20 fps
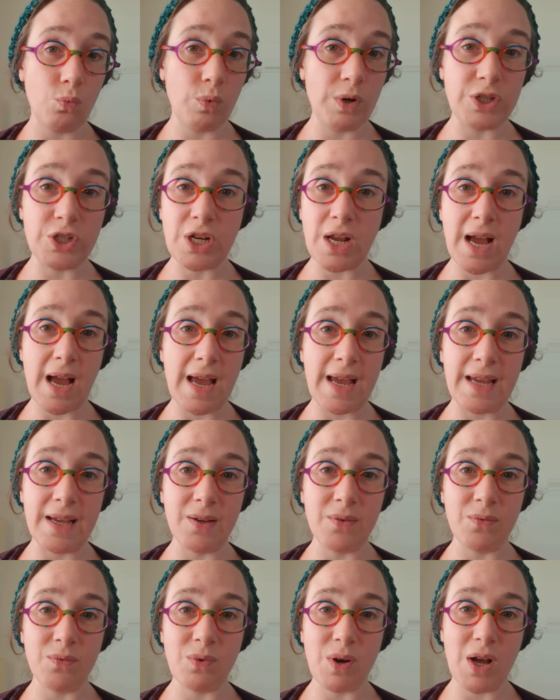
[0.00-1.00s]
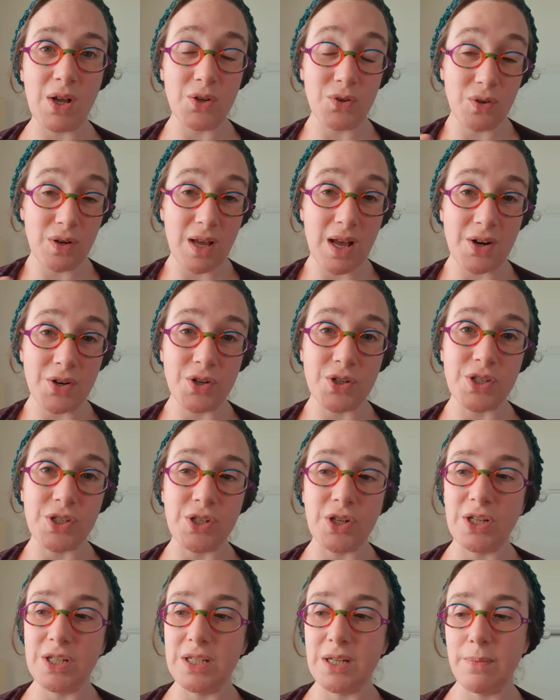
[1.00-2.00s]
which I
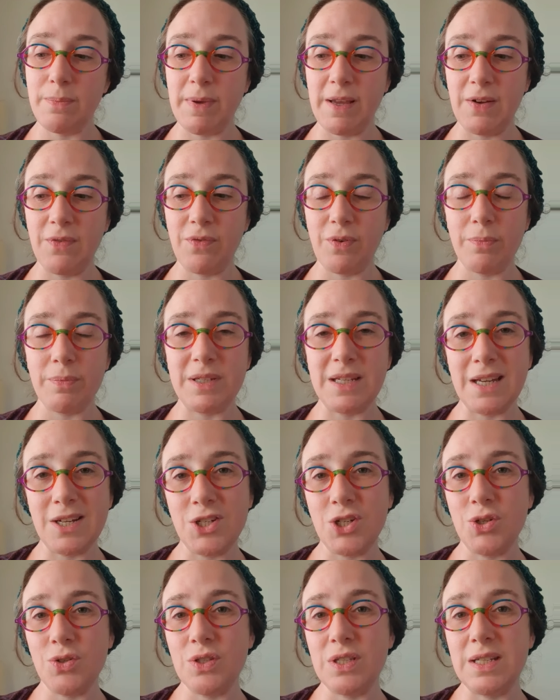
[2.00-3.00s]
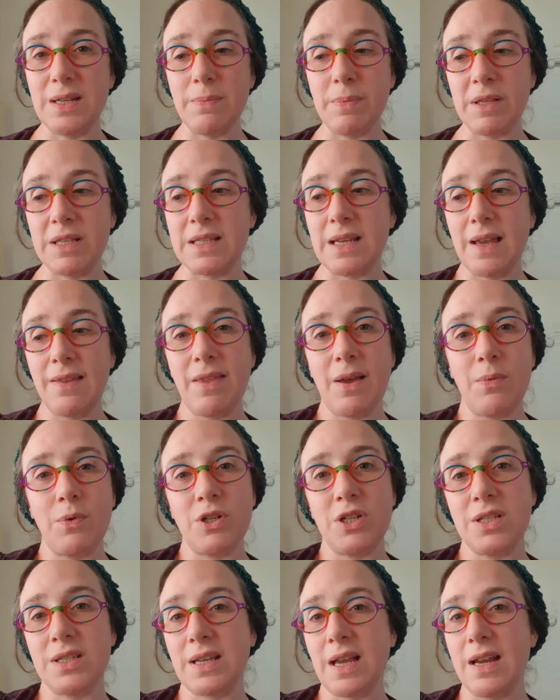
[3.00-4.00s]
understood to be from tissues deep inside that were
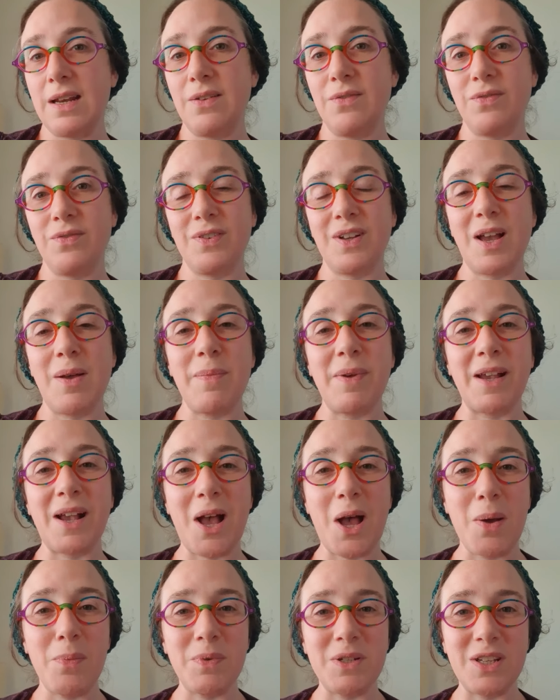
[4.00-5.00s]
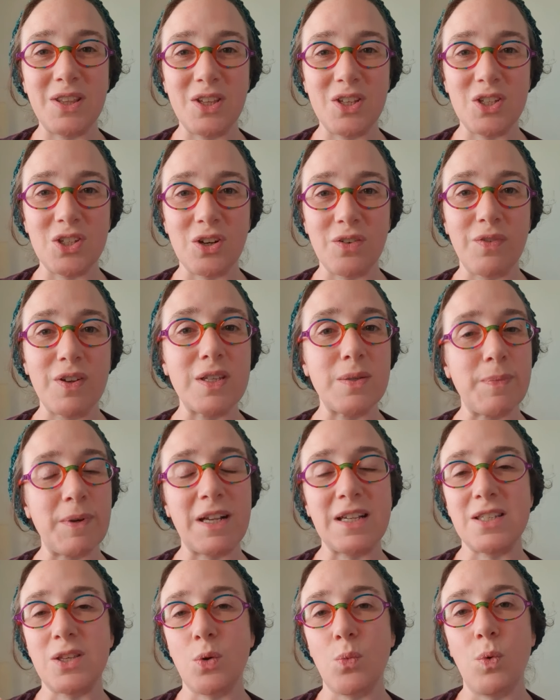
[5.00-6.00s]
just kind of coming up to the surface,
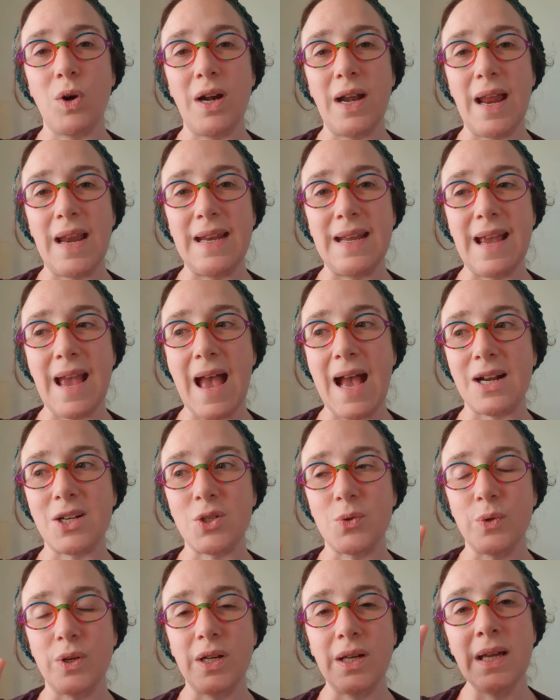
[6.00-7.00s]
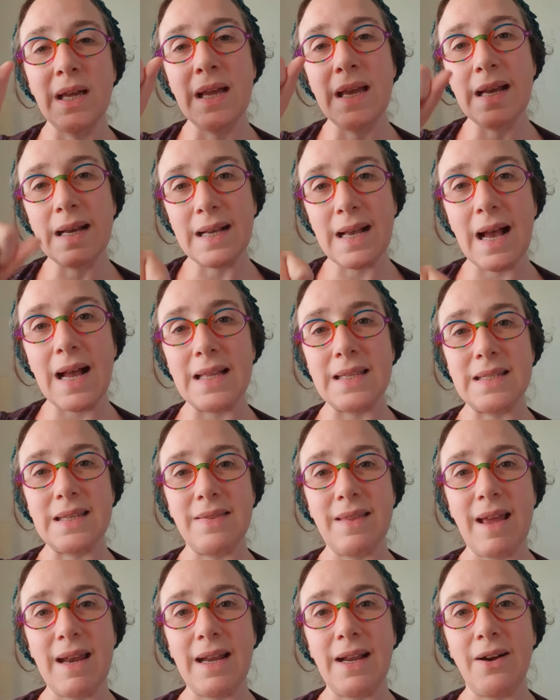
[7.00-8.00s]
because there weren't any actual cuts
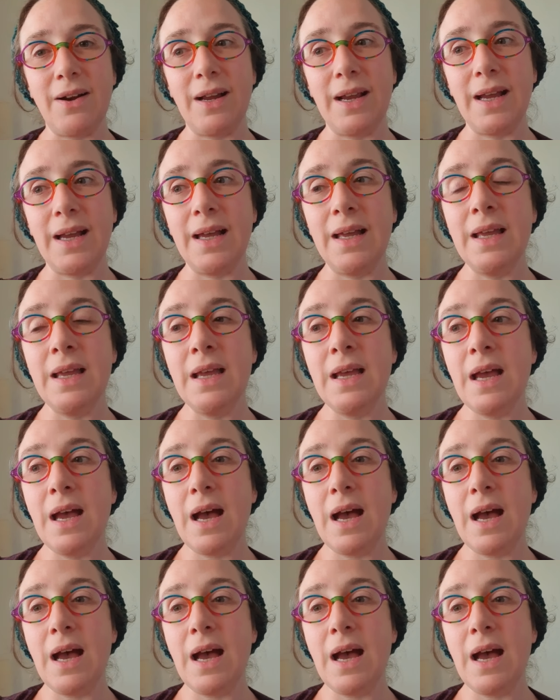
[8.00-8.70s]
in that area.